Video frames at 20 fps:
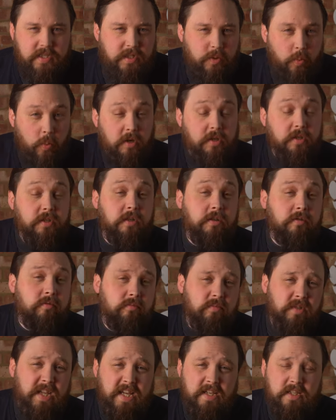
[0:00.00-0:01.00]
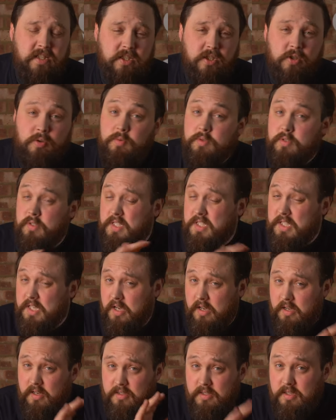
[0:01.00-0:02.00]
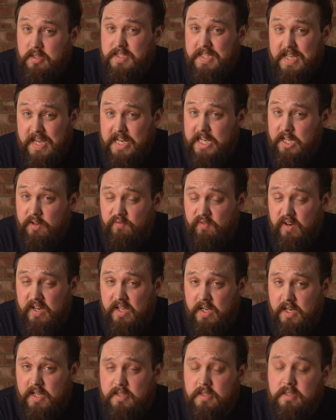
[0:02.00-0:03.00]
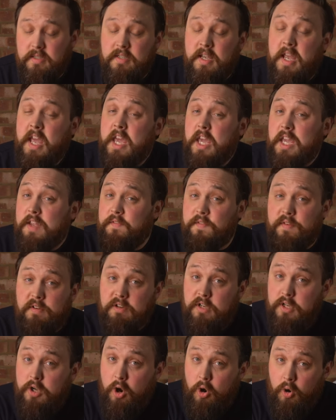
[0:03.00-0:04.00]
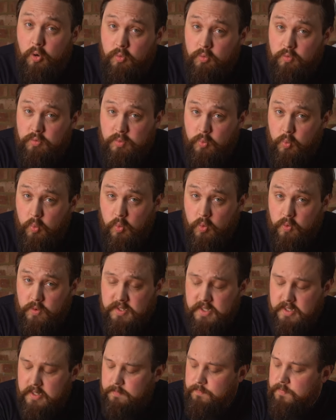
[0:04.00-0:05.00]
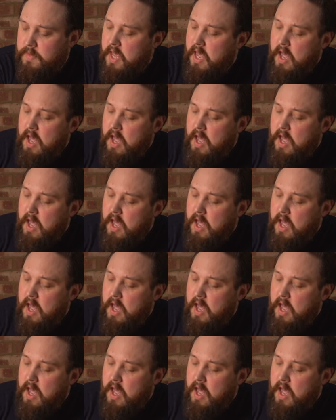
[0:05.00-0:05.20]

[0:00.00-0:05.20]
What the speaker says: It's why you don't tend to use titanium regulators in very cold water.